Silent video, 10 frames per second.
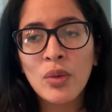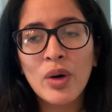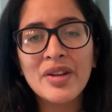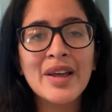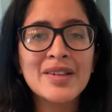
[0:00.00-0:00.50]

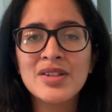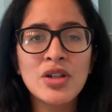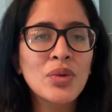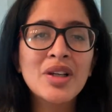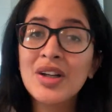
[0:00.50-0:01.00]
where there's
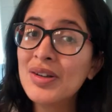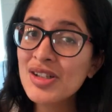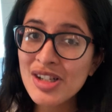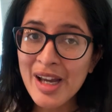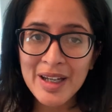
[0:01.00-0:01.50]
no
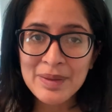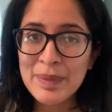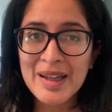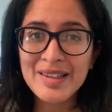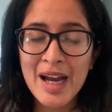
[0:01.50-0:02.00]

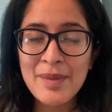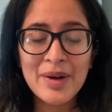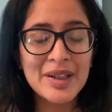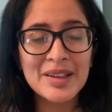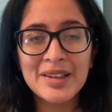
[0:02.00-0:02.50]
negotiating bedtime
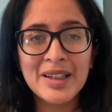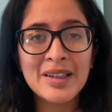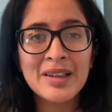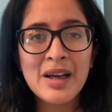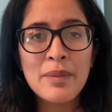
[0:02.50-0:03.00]
or
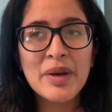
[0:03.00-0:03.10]
anything,